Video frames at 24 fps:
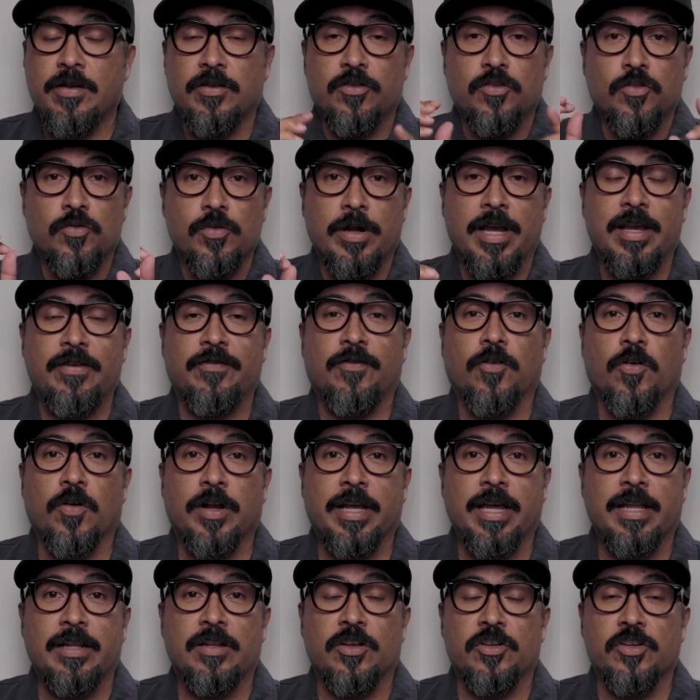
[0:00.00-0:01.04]
It's great for
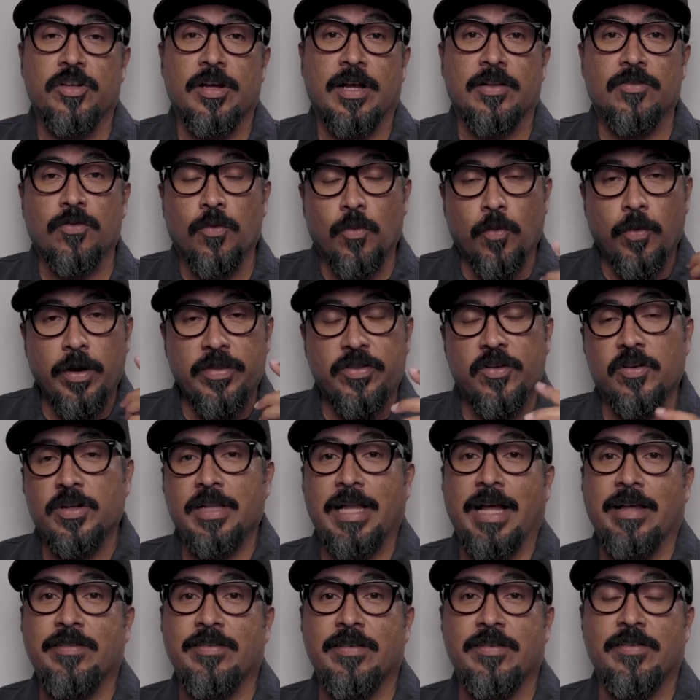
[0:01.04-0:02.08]
getting the shots with your
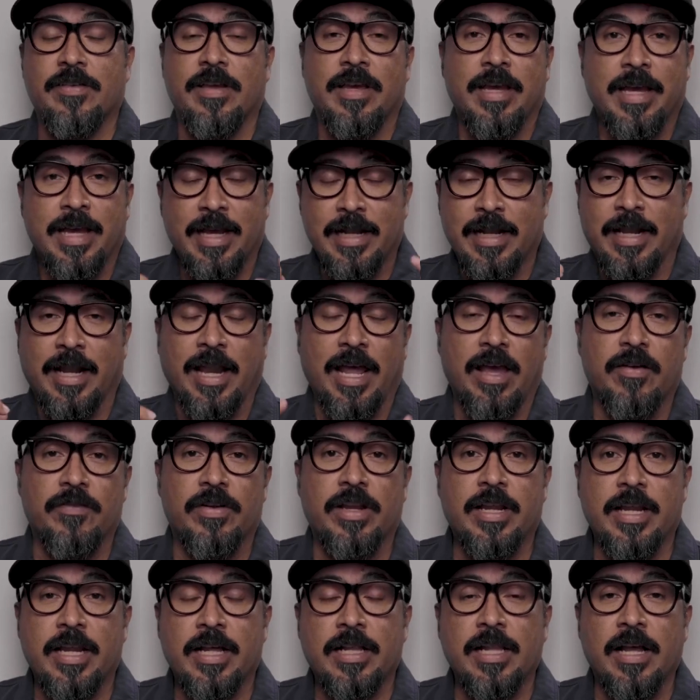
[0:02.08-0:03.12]
glasses and not
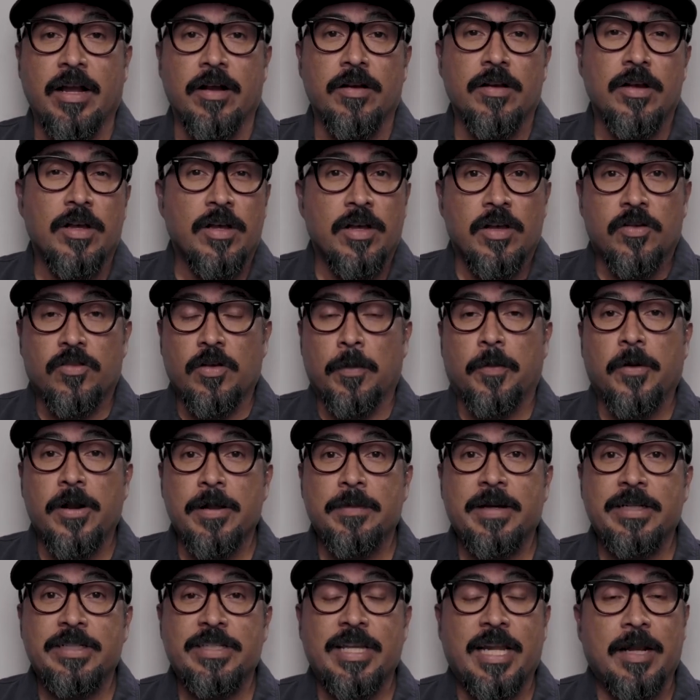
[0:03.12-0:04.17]
having any glare. So I'm pretty
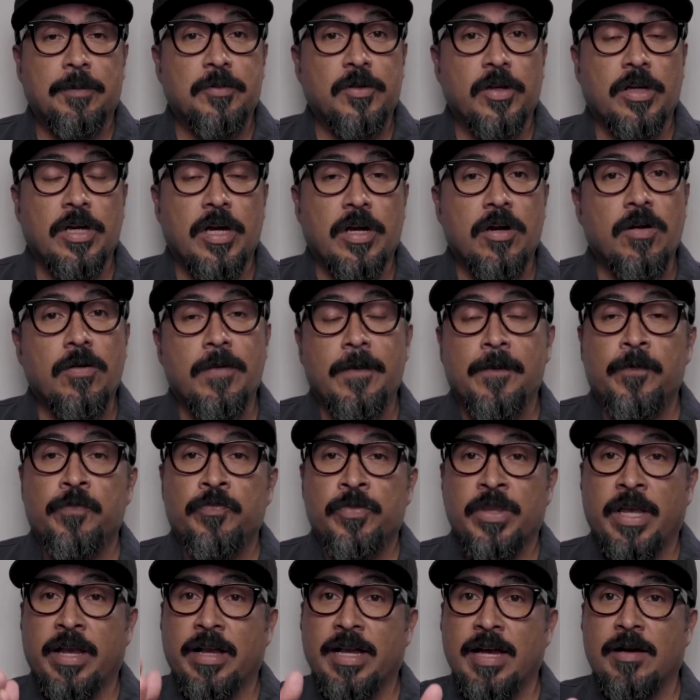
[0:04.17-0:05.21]
much set up to go.
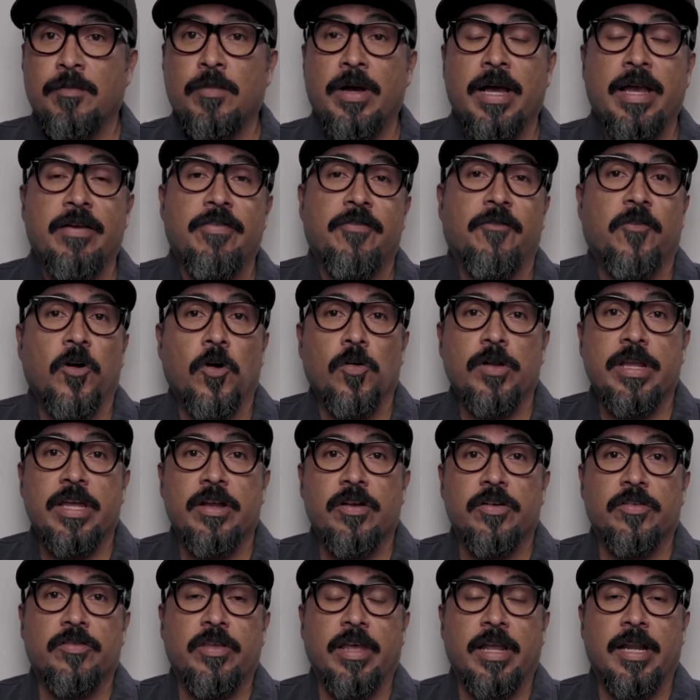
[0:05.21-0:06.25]
I got my phone
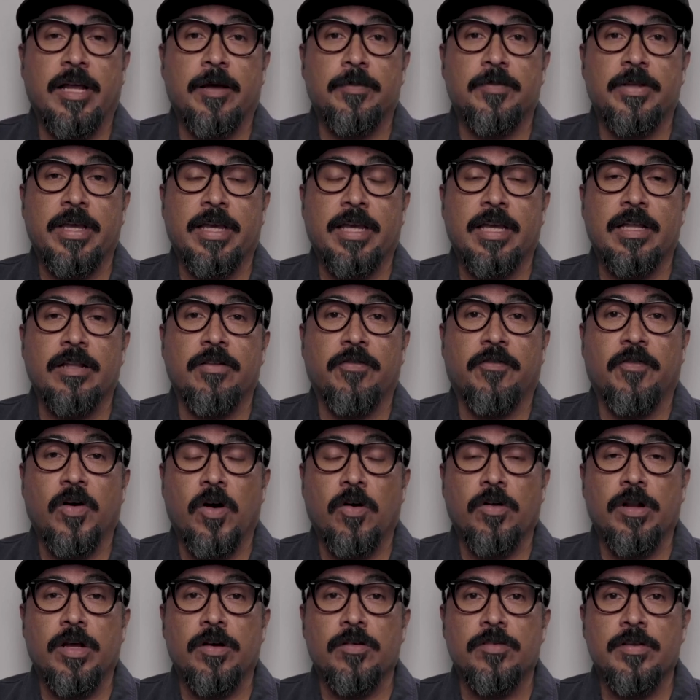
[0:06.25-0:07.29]
here set up, taking the
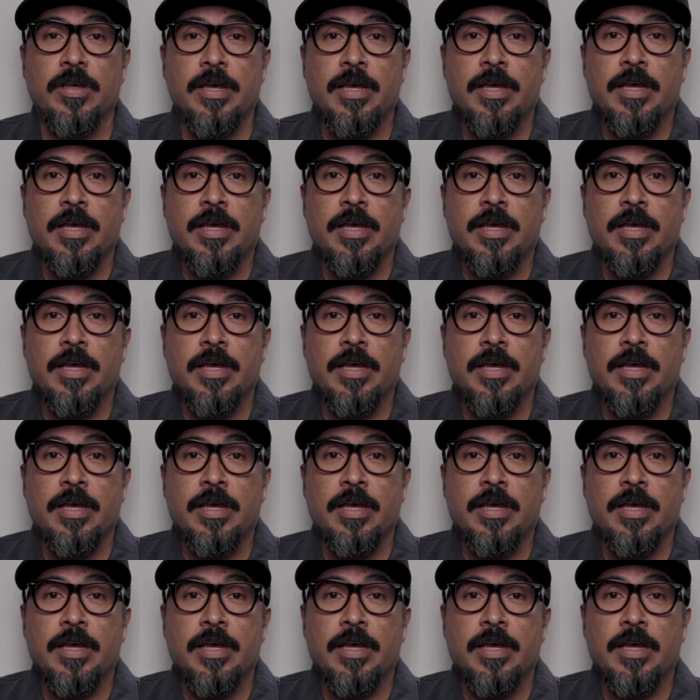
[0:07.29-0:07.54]
photos.